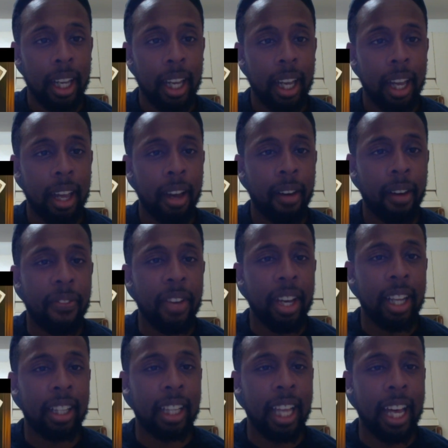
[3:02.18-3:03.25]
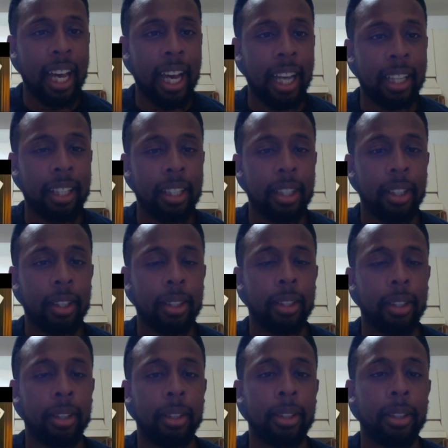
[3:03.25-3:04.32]
Elfin lied.
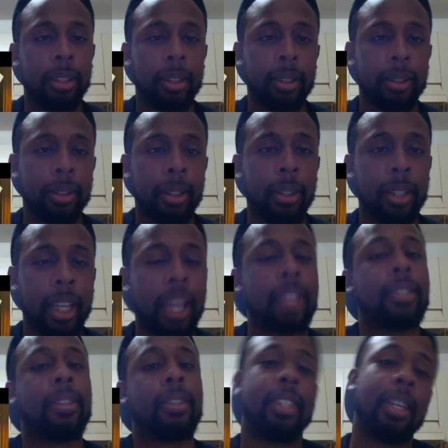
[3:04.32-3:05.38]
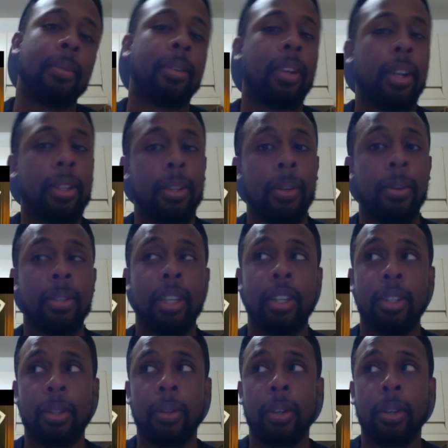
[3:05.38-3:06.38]
Okay, so his name is cartoonization.